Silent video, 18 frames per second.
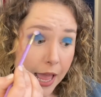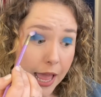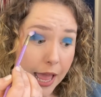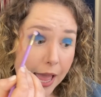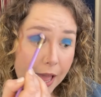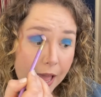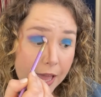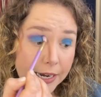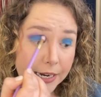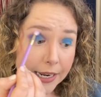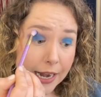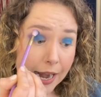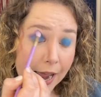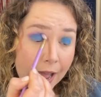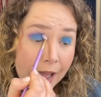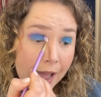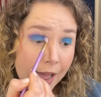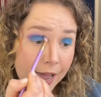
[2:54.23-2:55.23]
and it
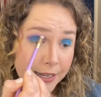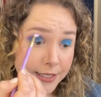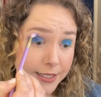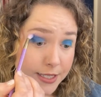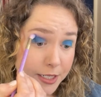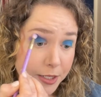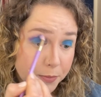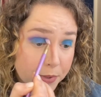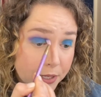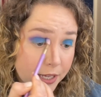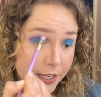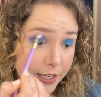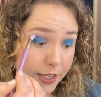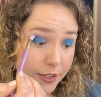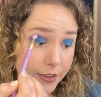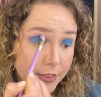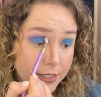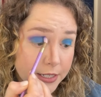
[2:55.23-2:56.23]
has to
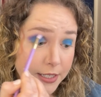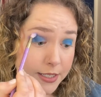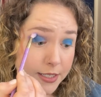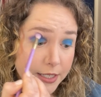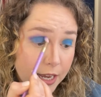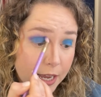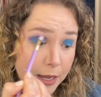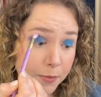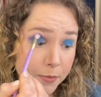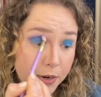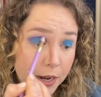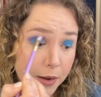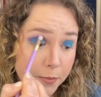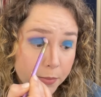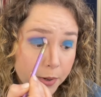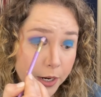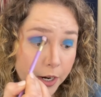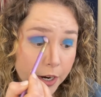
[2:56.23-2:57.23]
be the same
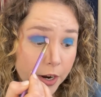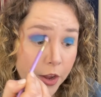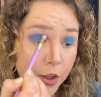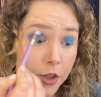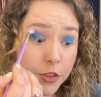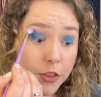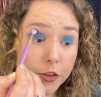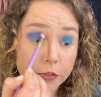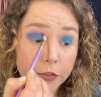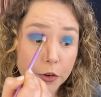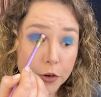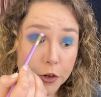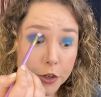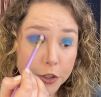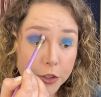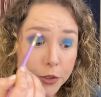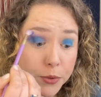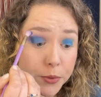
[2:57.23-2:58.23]
number the voter
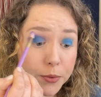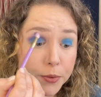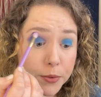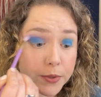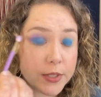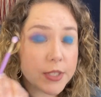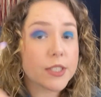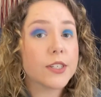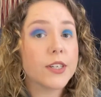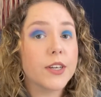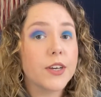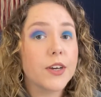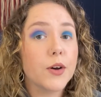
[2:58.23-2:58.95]
used